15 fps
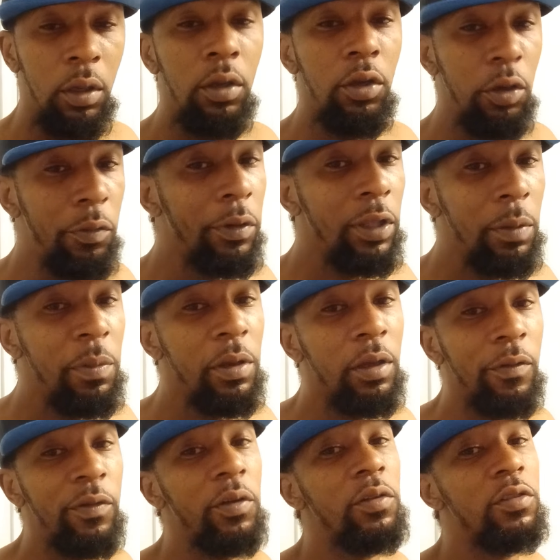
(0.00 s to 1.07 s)
You really be
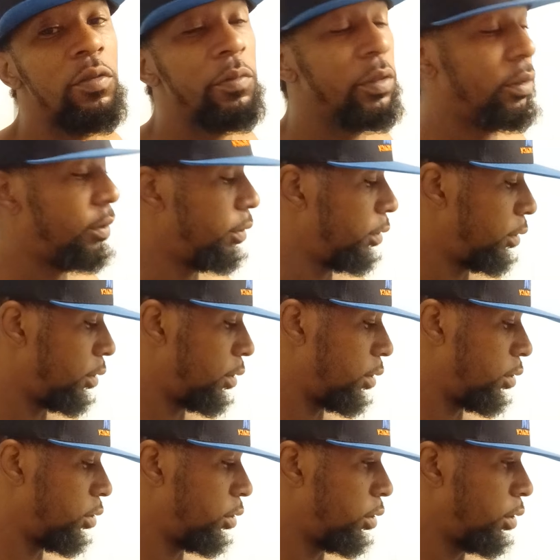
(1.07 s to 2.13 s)
confusing me.
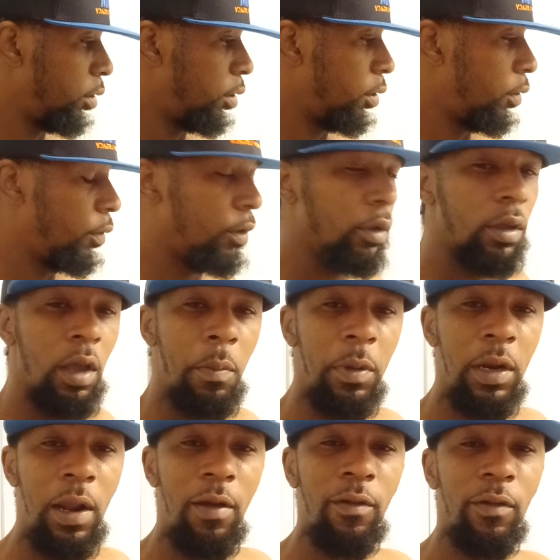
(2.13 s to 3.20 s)
I
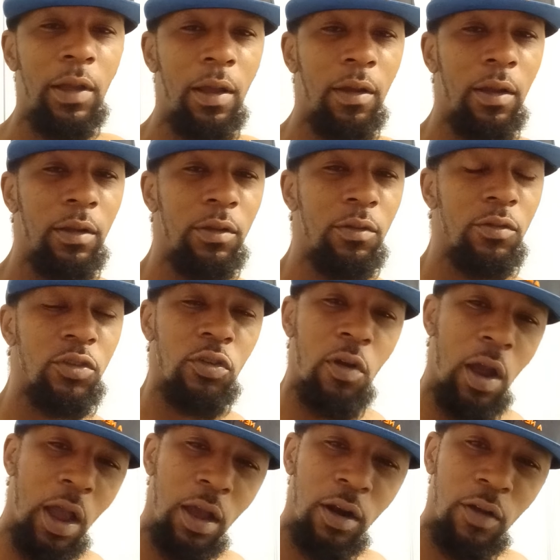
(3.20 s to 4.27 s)
mean, I, I you was
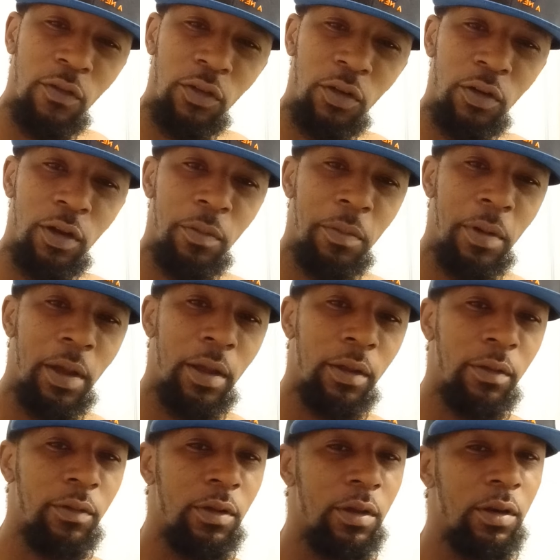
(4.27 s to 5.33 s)
crying over Crip Mac,
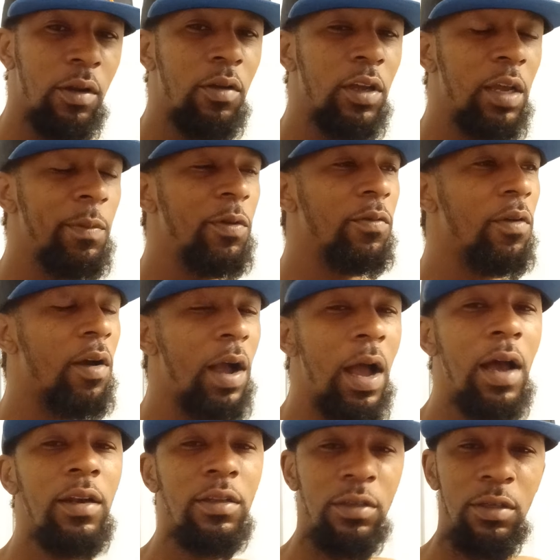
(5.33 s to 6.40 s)
and don't get me wrong.
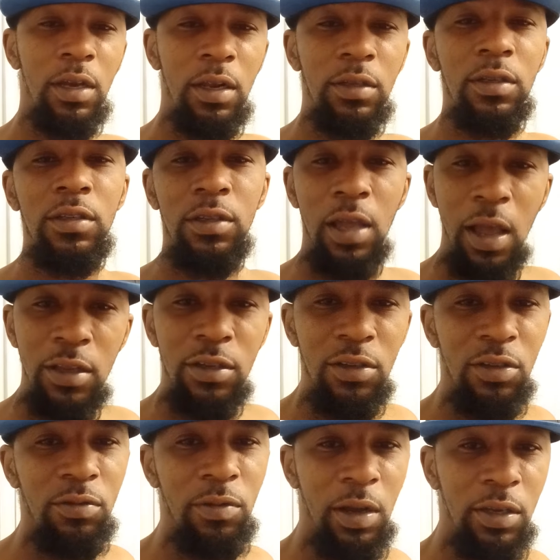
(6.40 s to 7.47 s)
I understand it's a sad
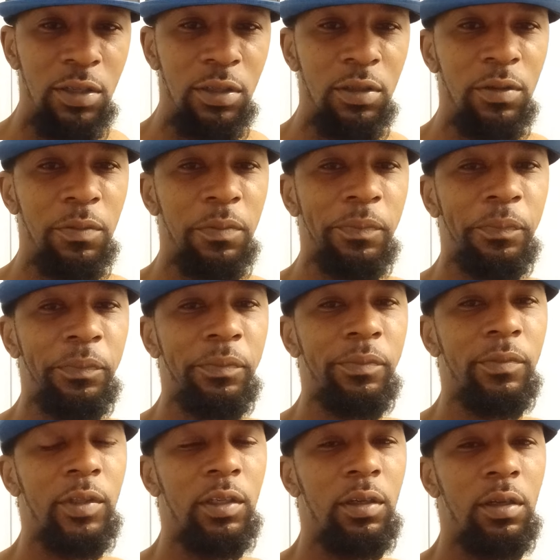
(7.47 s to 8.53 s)
situation.
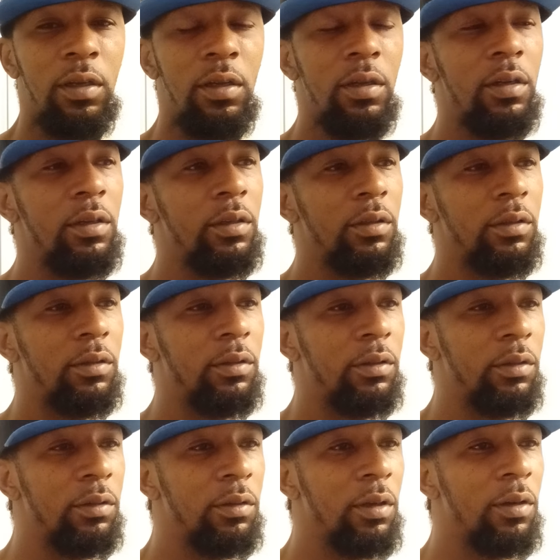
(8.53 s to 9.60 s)
Uh,
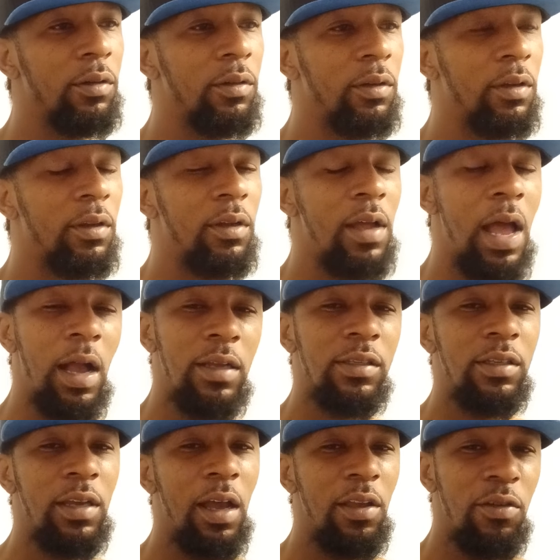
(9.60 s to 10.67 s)
you know, I can
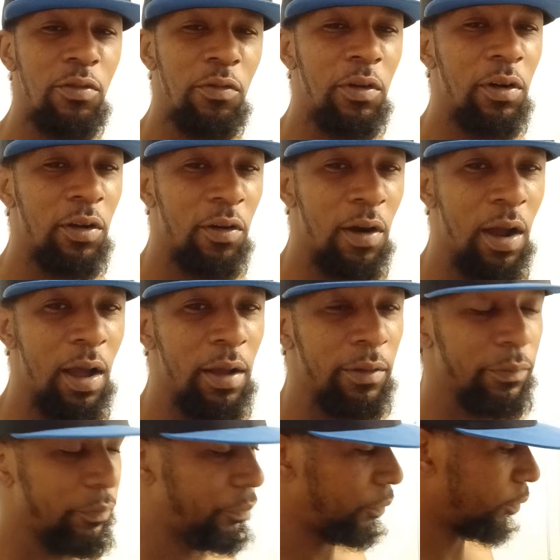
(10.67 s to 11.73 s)
see how you want to cry
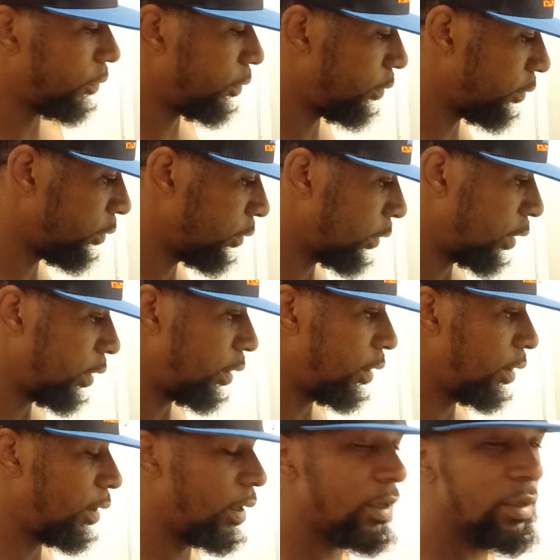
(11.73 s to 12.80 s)

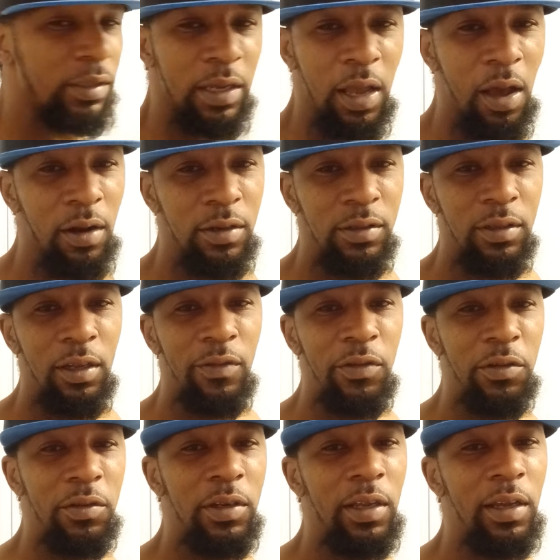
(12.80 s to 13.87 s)
and say all the stuff
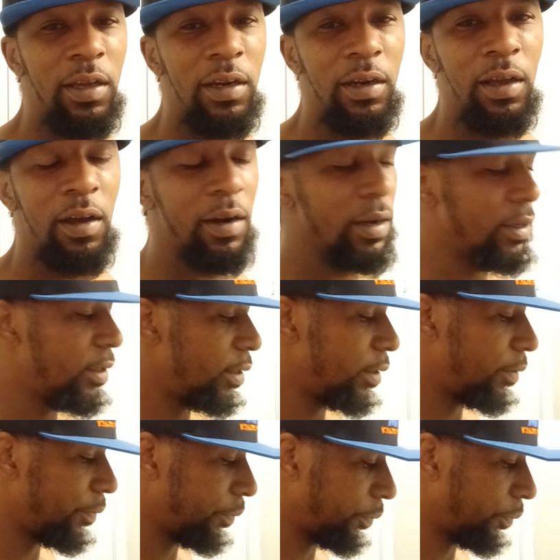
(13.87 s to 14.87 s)
you did and all that shit.